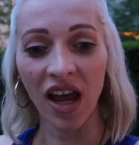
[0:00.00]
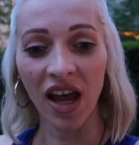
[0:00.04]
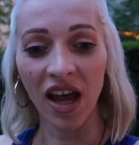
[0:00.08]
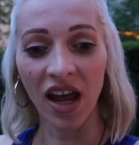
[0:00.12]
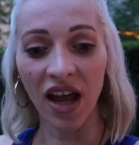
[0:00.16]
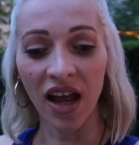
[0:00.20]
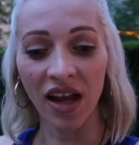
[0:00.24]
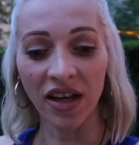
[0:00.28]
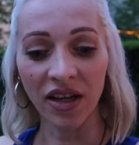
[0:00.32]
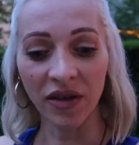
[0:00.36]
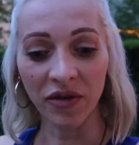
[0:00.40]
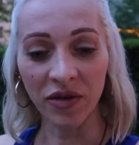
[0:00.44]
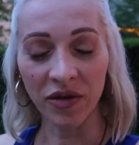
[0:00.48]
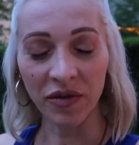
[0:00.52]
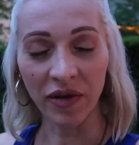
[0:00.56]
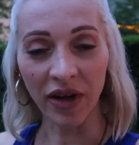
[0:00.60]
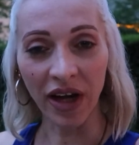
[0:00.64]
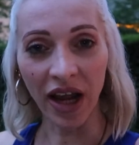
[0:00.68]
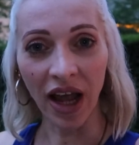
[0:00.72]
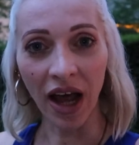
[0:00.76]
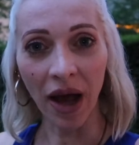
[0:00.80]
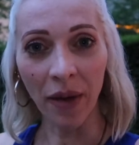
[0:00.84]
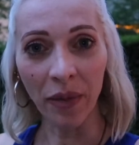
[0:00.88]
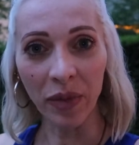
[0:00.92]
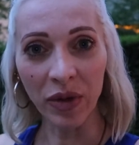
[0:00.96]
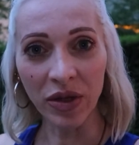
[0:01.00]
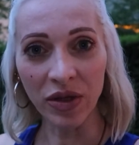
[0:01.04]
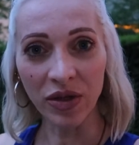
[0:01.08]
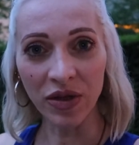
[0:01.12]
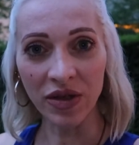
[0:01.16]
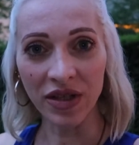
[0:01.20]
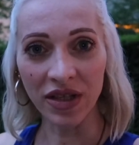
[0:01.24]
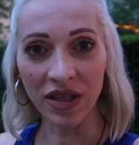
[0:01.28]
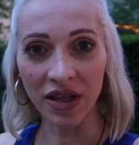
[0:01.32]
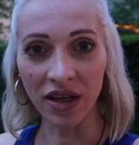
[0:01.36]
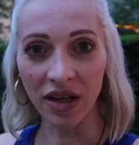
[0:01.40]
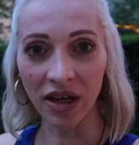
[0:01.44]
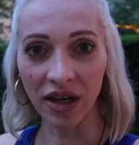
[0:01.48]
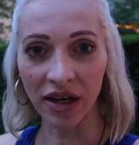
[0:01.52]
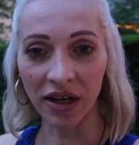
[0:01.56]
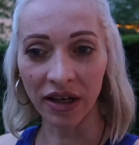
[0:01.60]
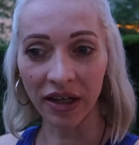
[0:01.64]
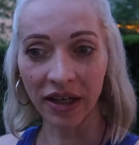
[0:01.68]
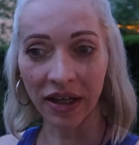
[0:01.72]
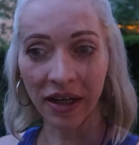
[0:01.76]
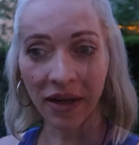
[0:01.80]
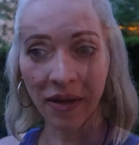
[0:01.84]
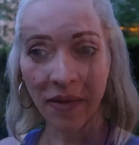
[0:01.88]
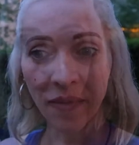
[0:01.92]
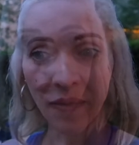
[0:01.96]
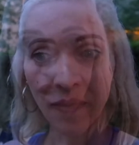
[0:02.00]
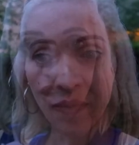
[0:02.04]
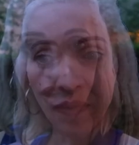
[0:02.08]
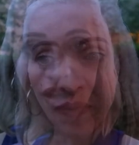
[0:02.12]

and he was very happy to see her.